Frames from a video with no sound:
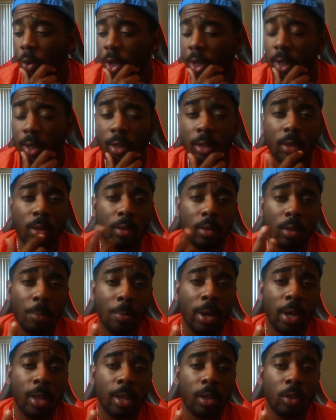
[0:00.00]
Can
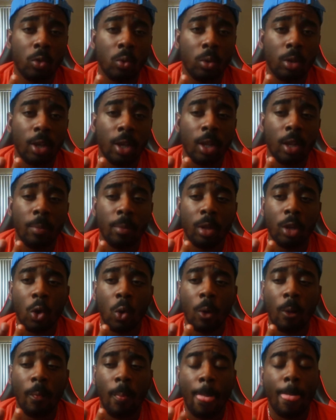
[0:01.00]
somebody at 2K let me
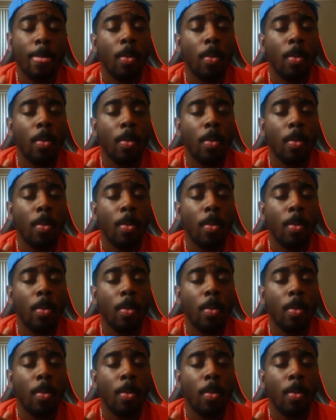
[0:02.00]
know?